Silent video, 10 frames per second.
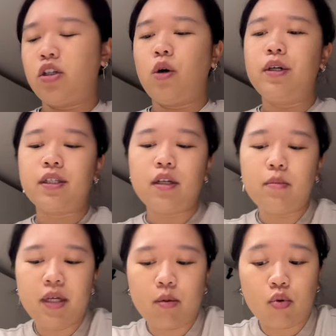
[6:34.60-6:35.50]
always going
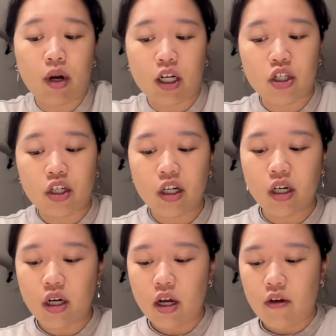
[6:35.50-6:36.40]
to be the
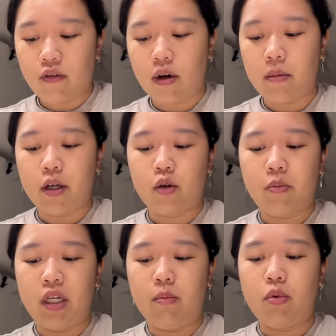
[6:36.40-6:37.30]
pressure from other
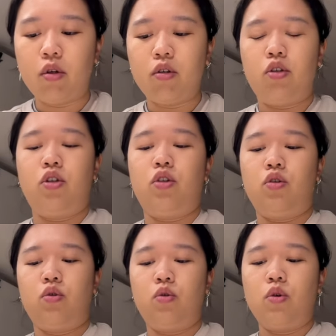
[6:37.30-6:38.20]
people
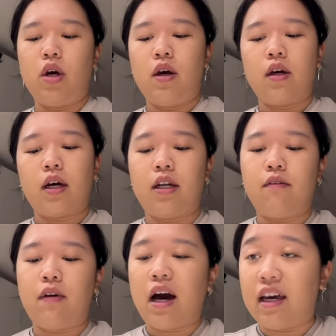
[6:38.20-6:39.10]
to kind
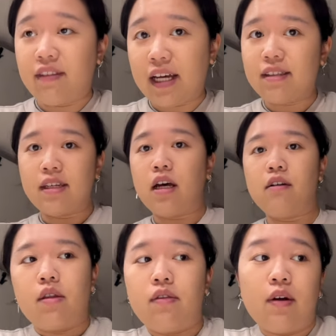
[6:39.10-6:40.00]
of hide that
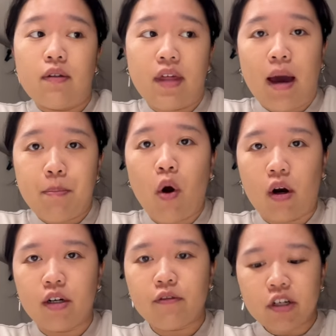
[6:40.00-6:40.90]
self, that
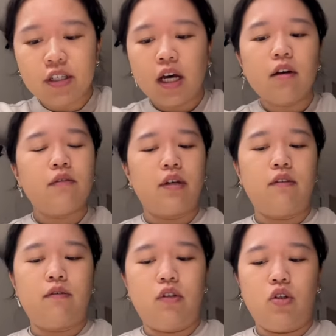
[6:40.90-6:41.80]
part of yourself,
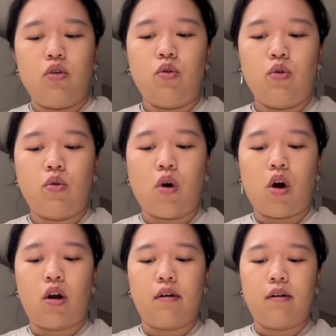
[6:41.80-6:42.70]
if you
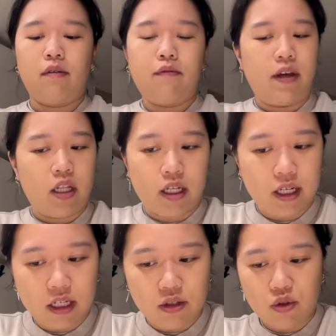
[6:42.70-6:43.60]
are
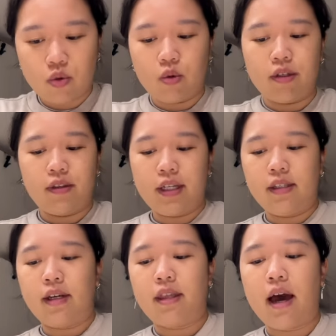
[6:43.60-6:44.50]
failing in school and things
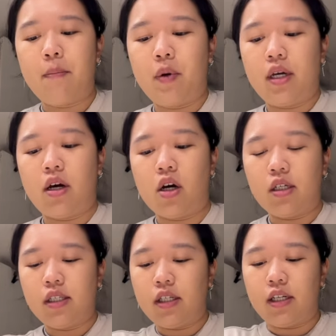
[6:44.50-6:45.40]
like that. But
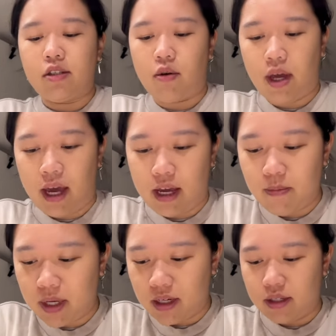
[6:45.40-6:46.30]
honestly, it's okay
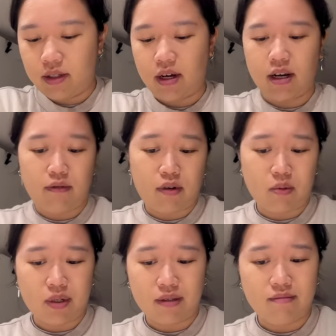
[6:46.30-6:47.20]
because not
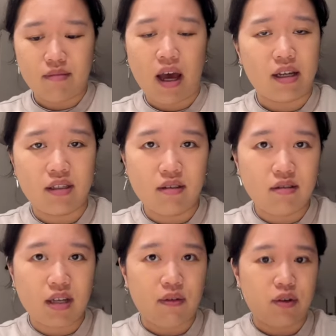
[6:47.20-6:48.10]
everyone
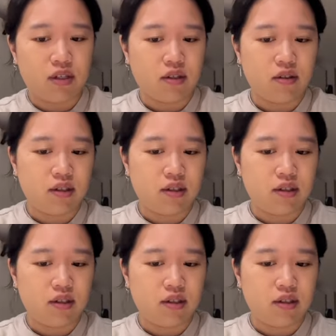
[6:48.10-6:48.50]
passes every single